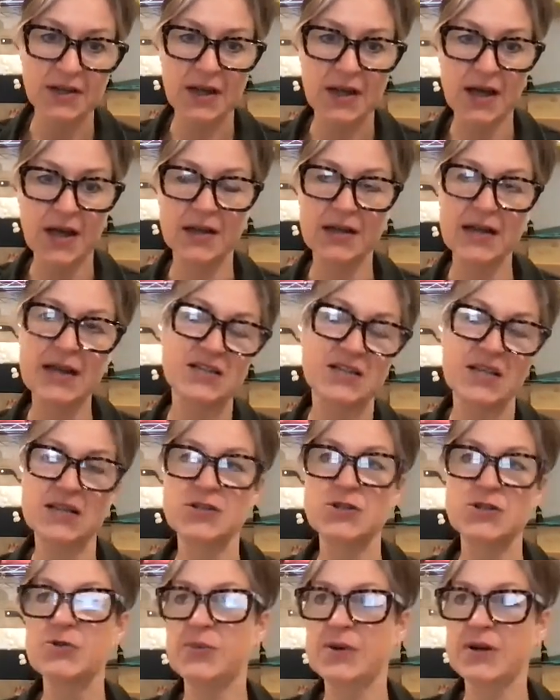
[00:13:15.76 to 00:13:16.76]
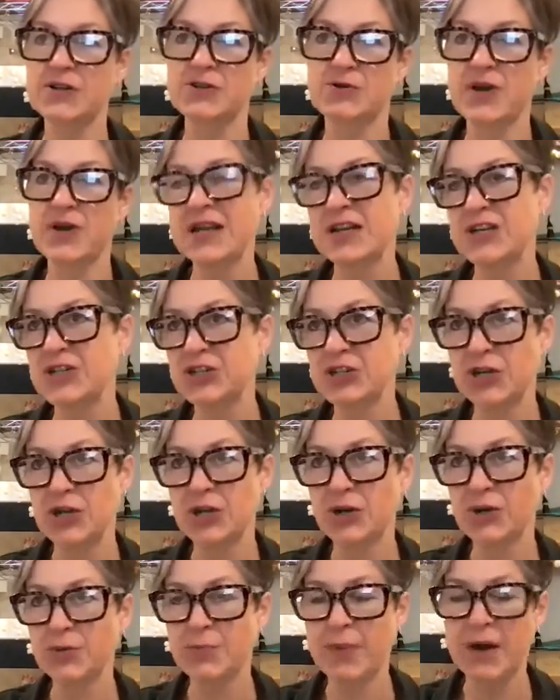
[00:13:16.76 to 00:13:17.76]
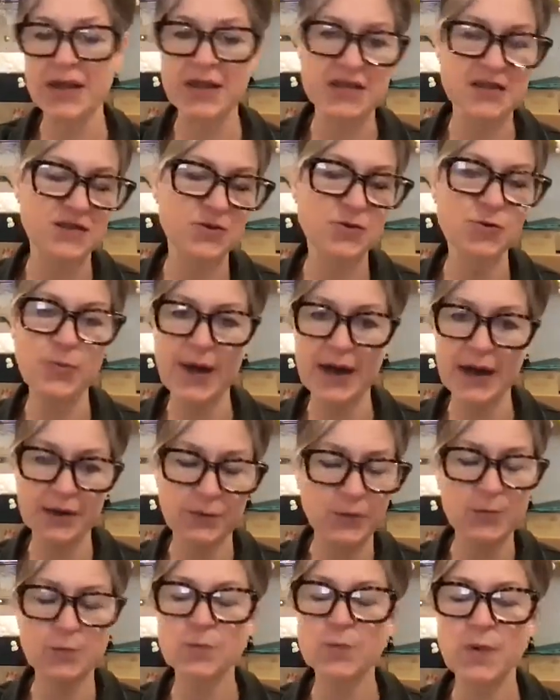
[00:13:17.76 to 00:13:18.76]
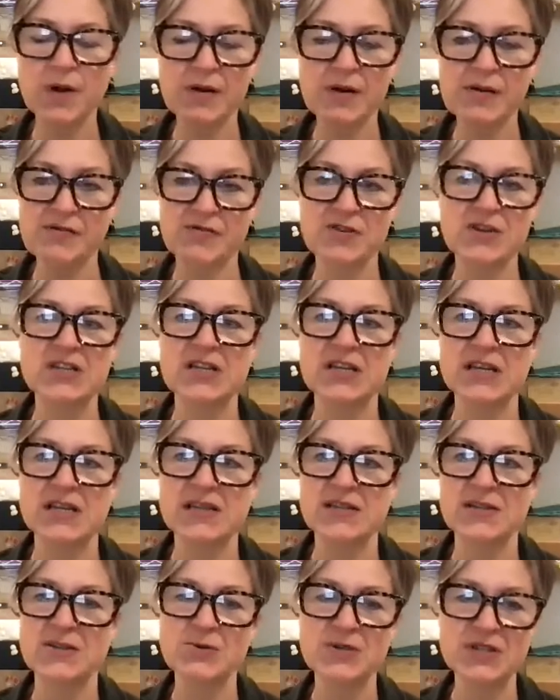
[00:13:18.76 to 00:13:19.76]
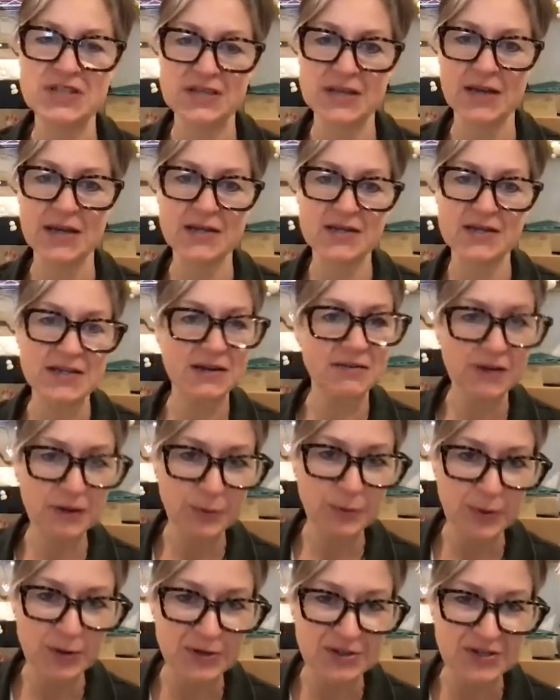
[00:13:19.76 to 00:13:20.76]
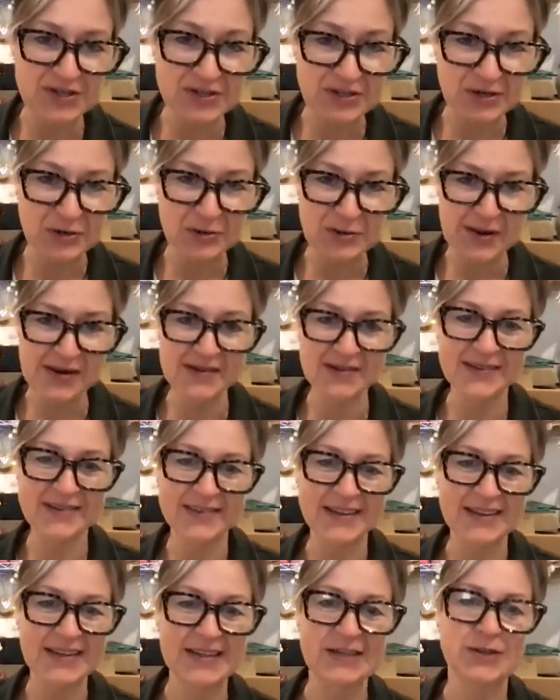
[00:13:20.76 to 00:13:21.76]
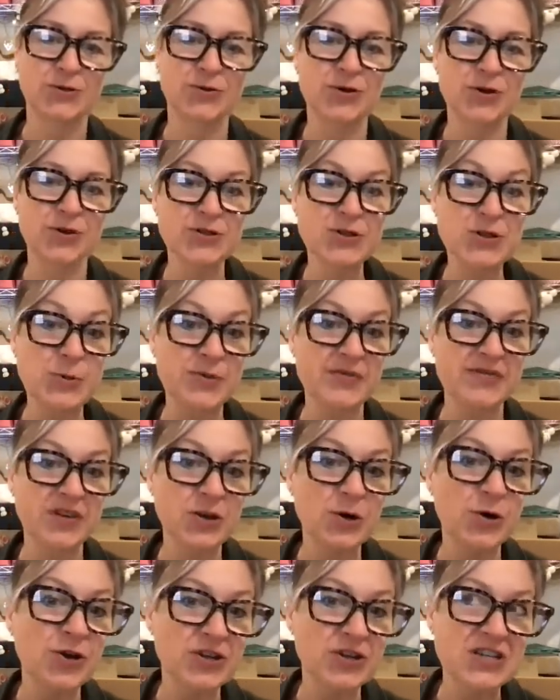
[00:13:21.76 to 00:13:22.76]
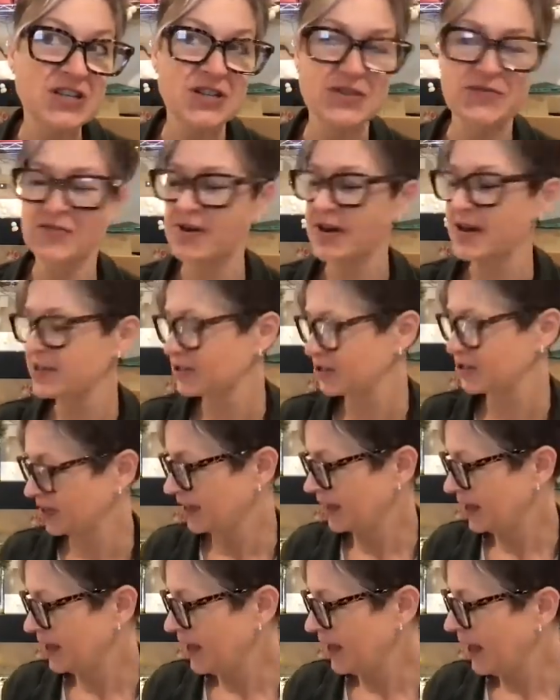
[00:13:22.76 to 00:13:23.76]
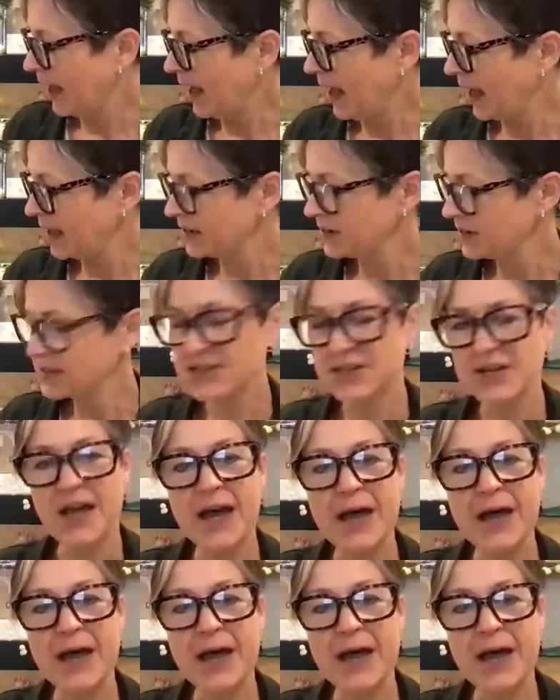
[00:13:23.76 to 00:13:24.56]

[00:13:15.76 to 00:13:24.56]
next to their toothbrush, or in a shoe, by their school bag, wherever it is. You decide. Cereal box is a good one, or on top of a yogurt in the fridge. And